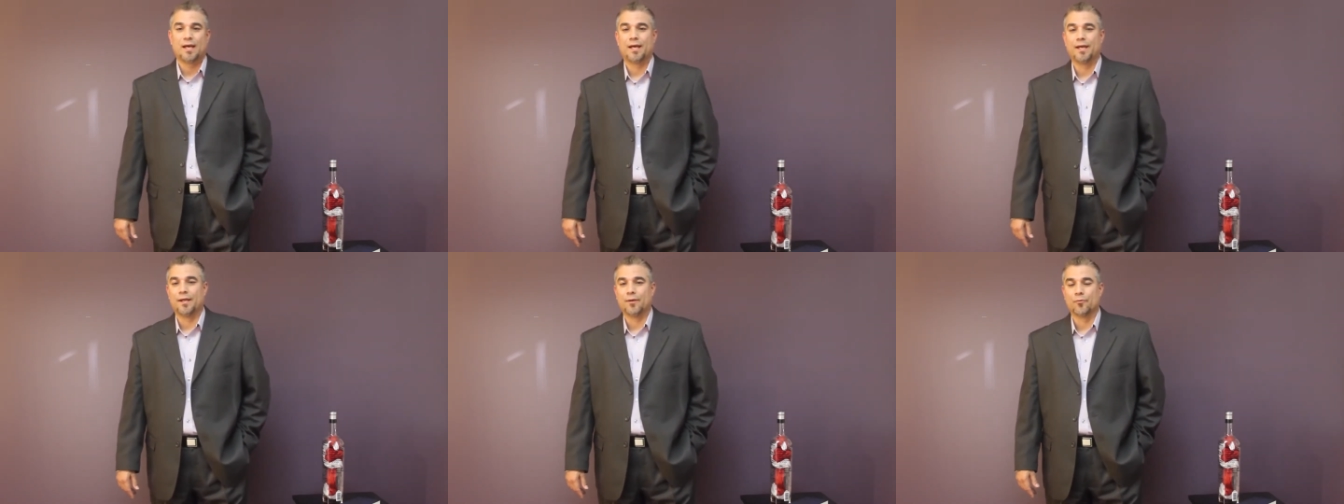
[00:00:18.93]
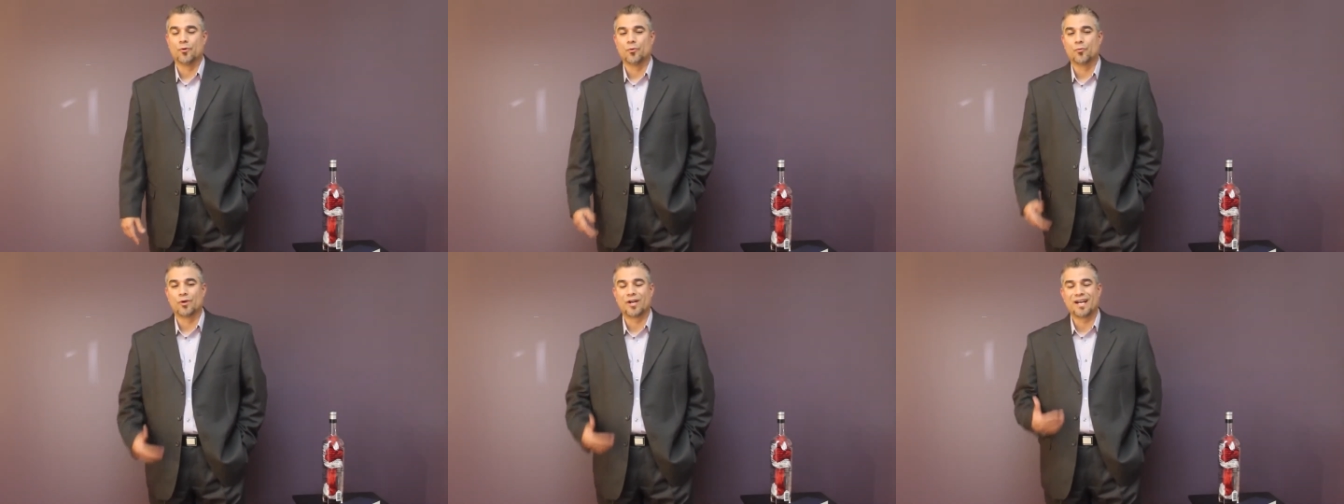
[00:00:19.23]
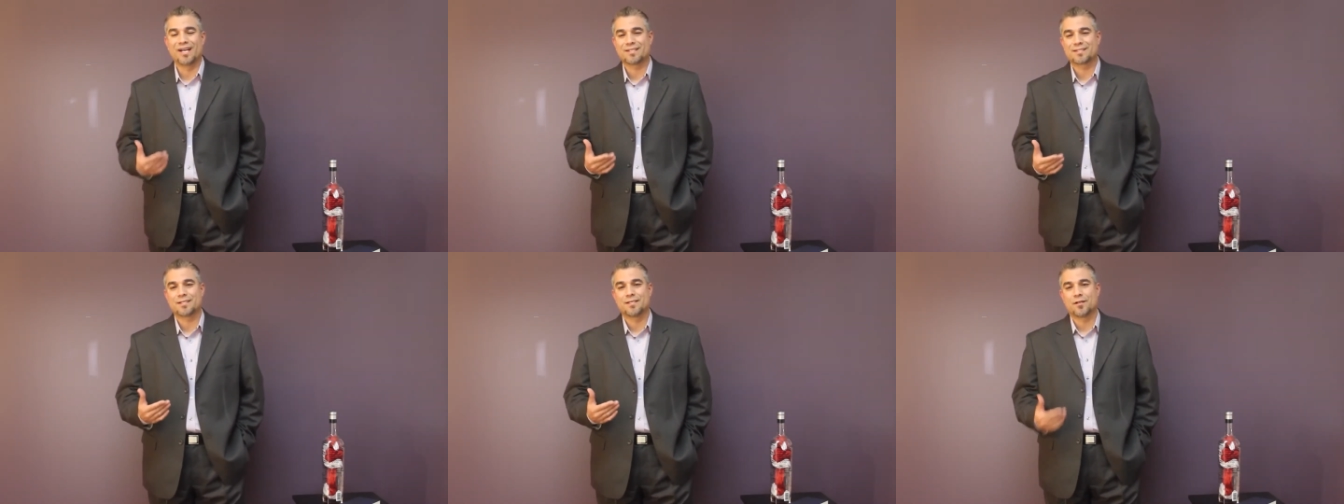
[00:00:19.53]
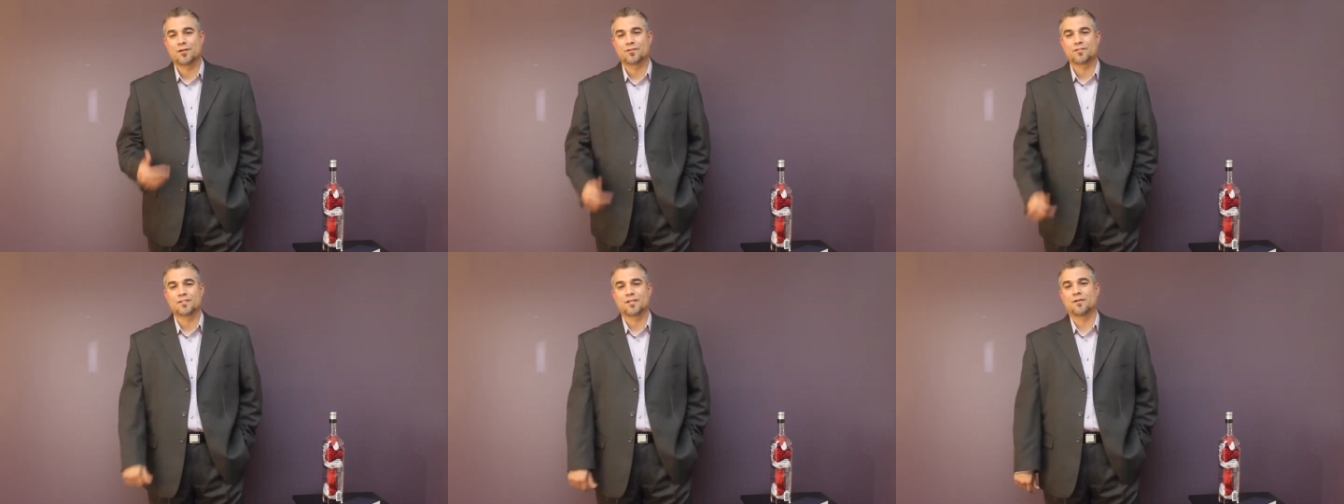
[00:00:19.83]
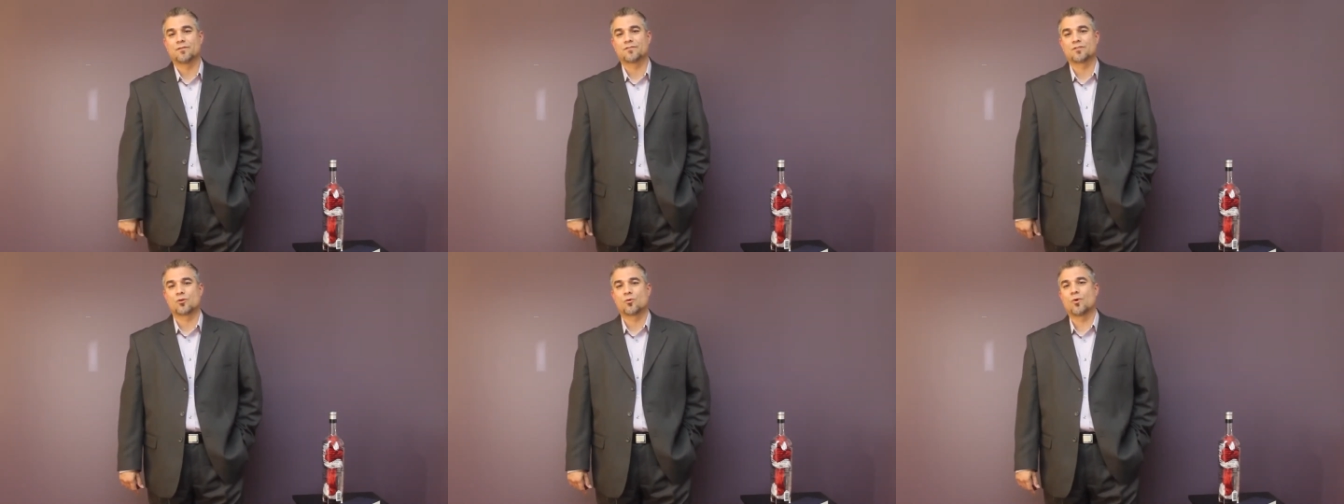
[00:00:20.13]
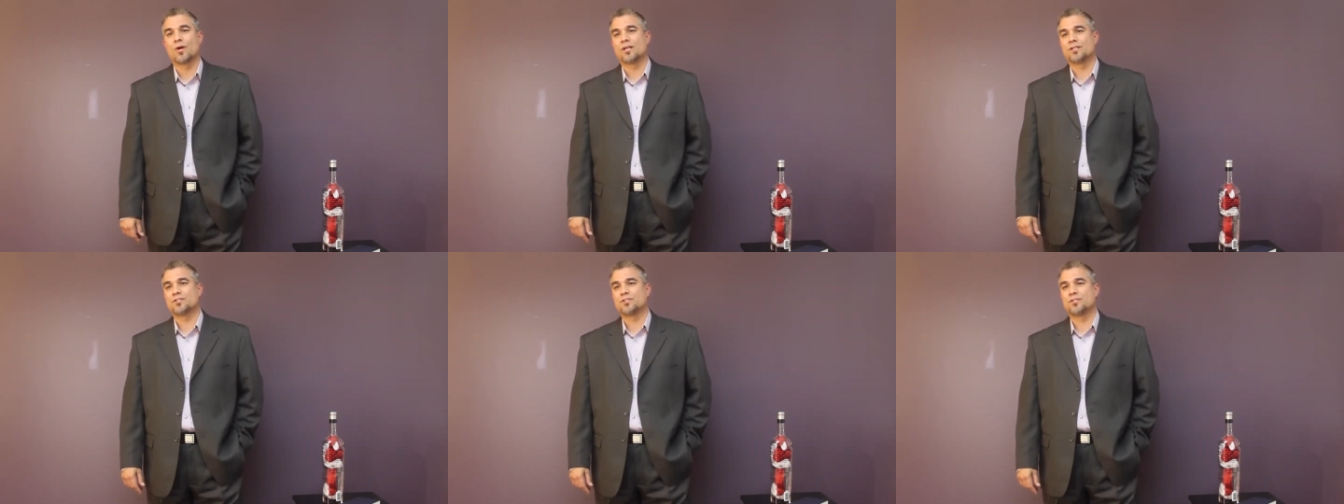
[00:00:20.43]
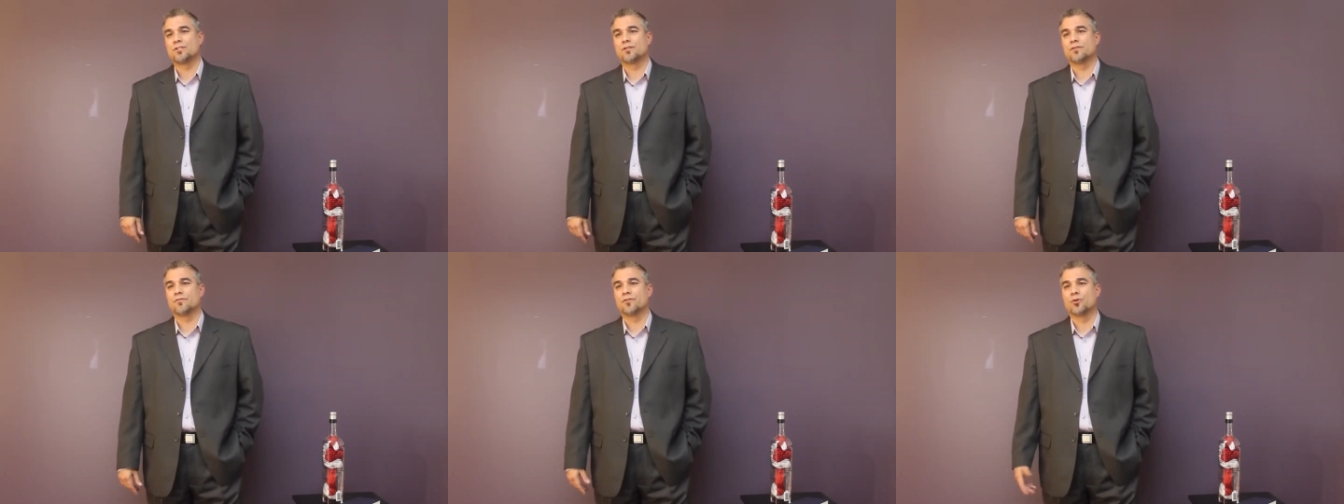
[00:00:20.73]
And when we're asking ourselves the
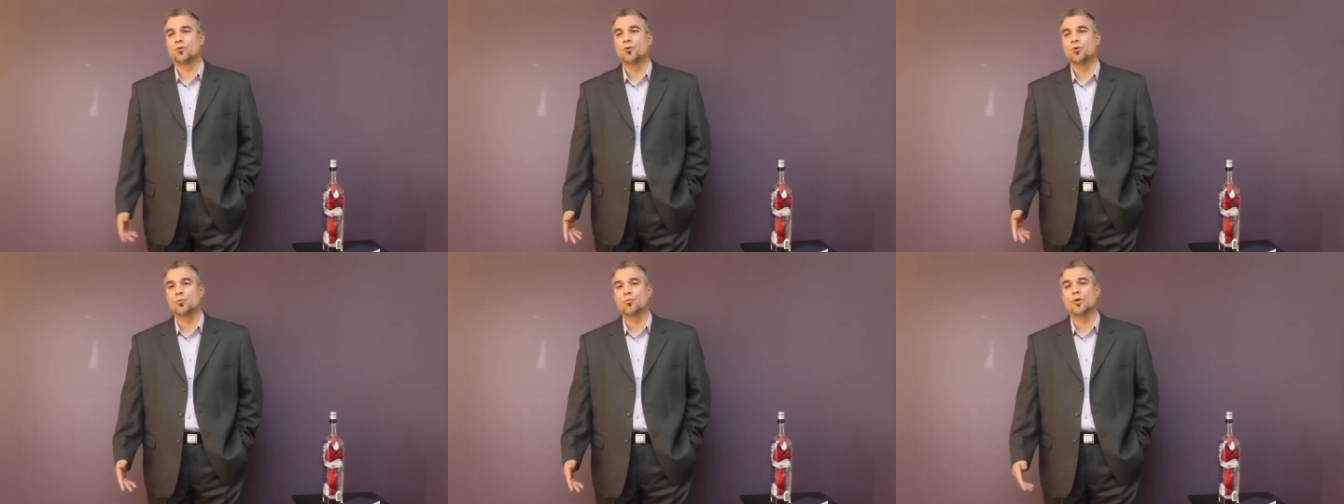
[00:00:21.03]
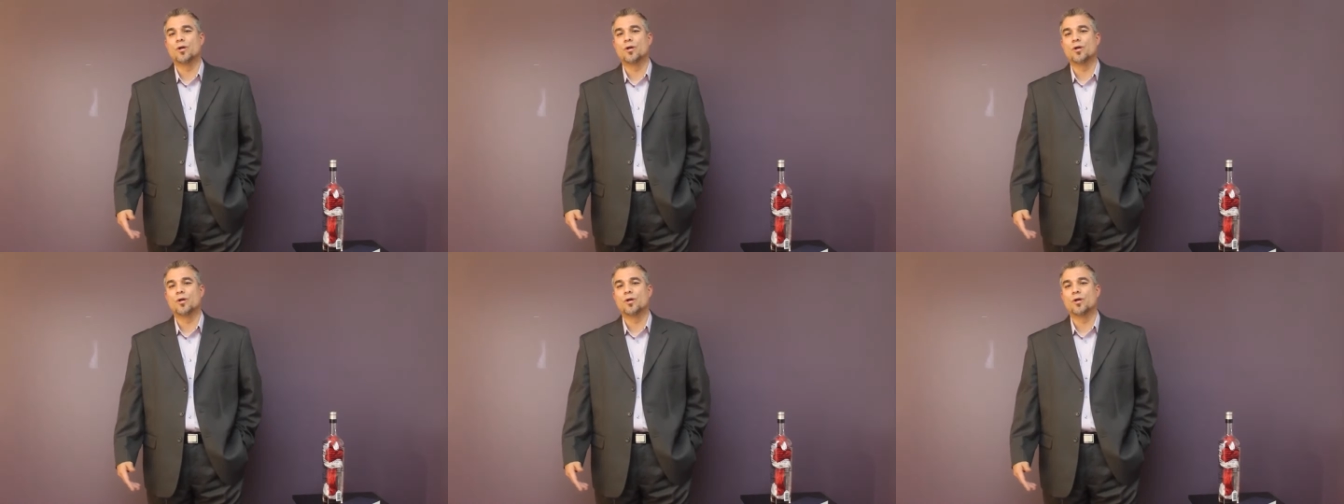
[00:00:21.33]
question of the who,